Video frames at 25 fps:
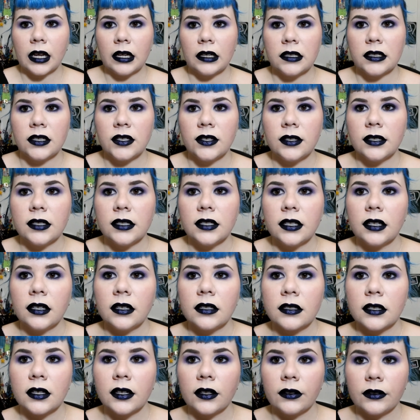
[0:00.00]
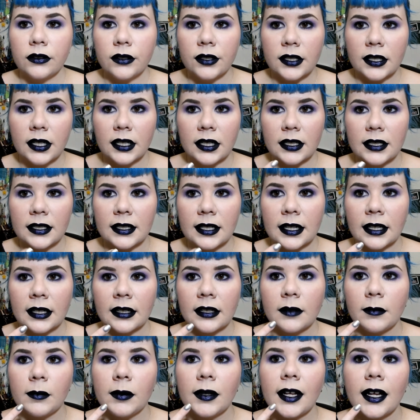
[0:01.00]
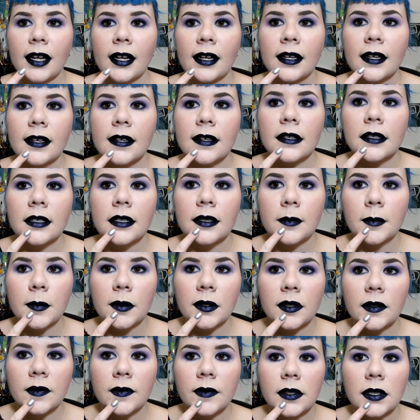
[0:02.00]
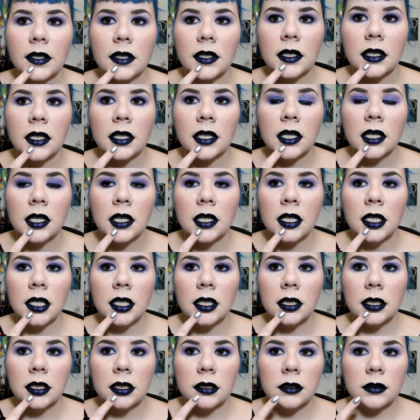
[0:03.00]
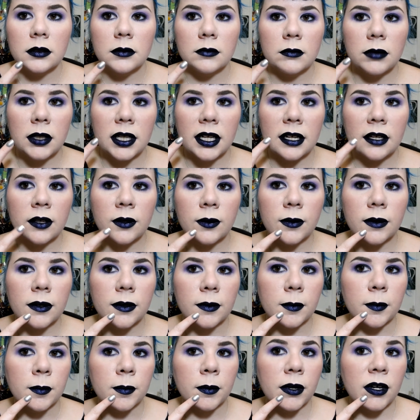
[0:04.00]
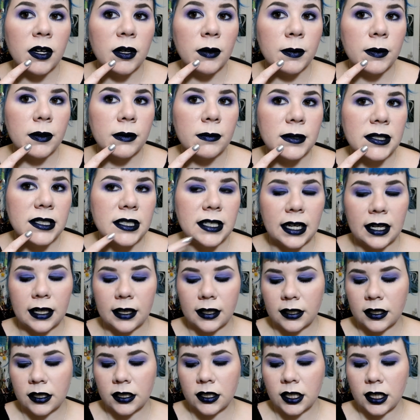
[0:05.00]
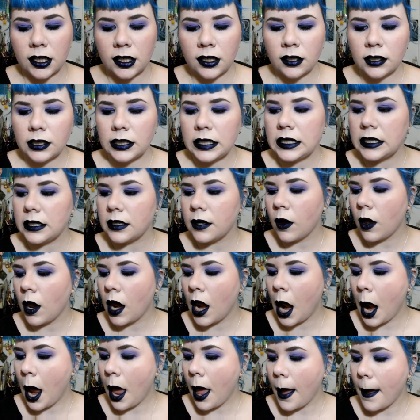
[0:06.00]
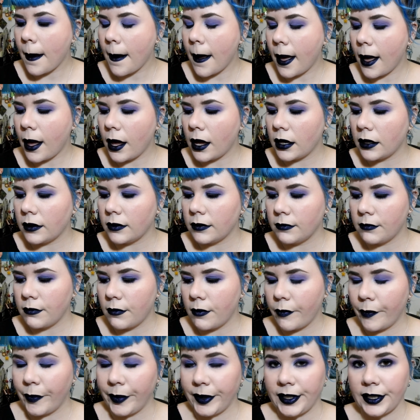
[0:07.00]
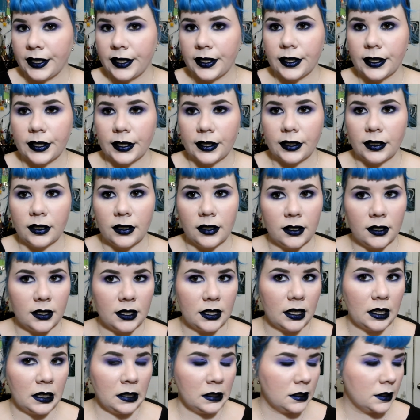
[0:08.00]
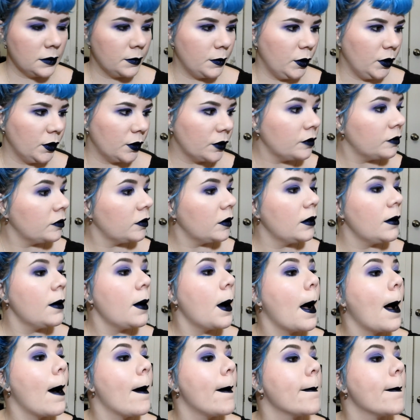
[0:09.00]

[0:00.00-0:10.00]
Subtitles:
As you can see, this color is not exactly black. It's more of a black with a purple metallic shade on it. But it's beautiful.